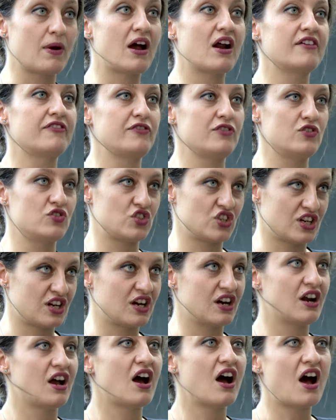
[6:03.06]
our
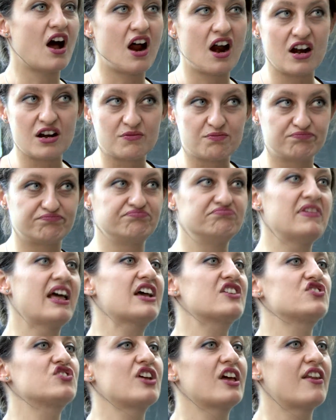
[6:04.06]
future, our
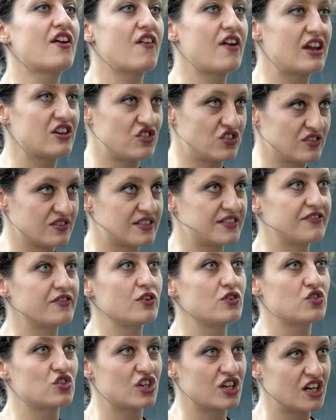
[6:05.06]
next generation's
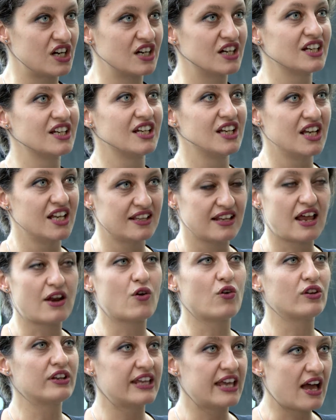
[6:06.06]
future, not
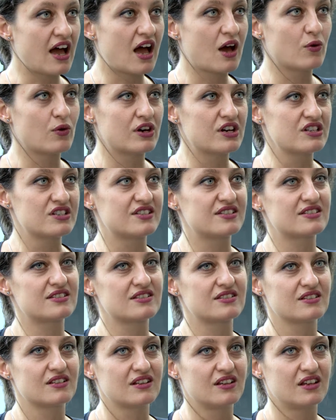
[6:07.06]
only ours.
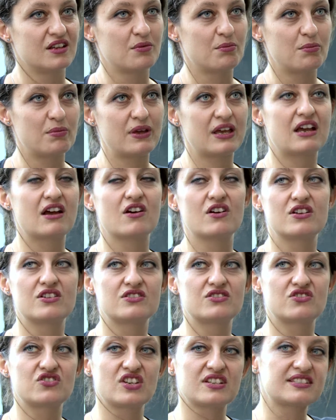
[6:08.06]

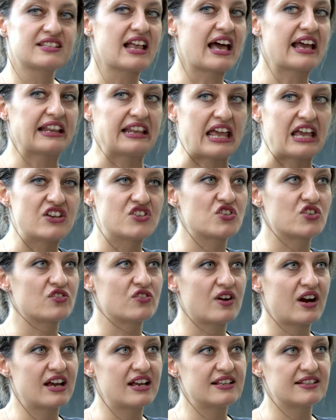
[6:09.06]
Because just like nature
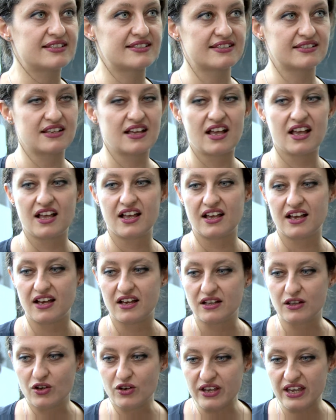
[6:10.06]
writes,
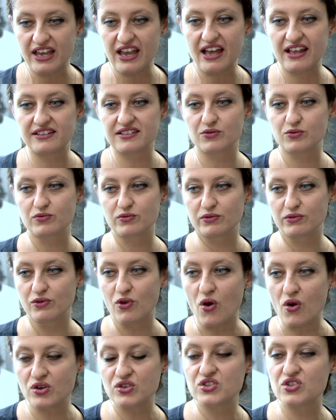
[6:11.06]
looking at
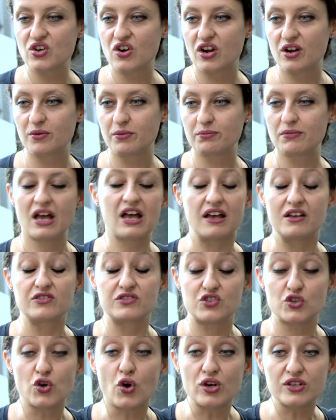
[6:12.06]
long-term,
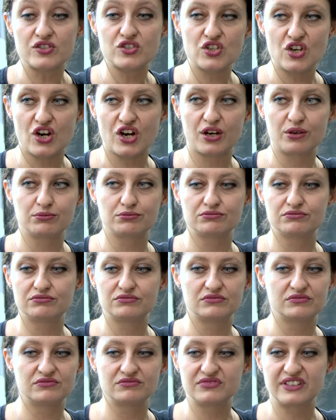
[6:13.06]
short-term
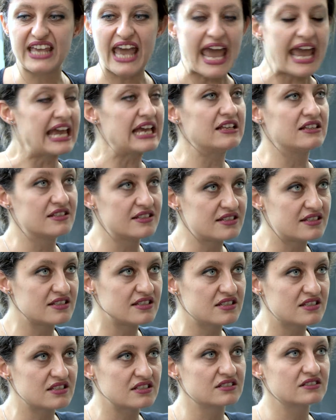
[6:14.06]

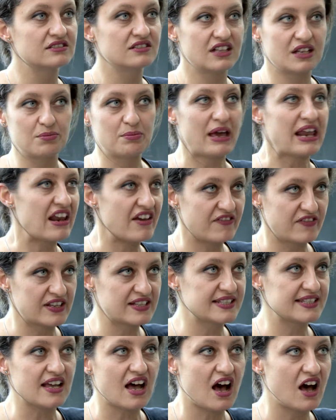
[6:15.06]
gains and
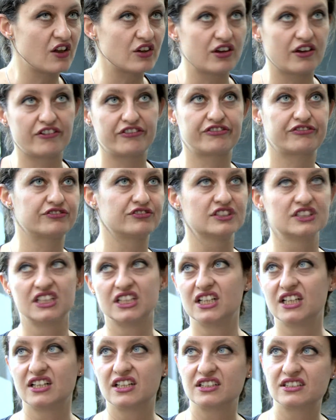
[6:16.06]
benefits out of
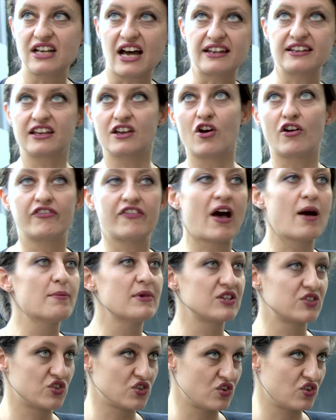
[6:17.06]
cutting off
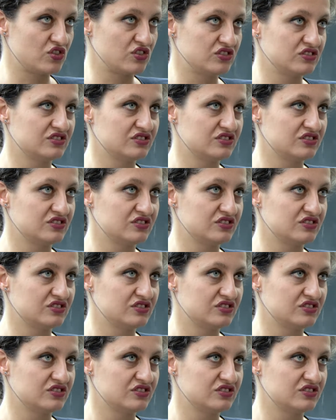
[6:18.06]
Amazon.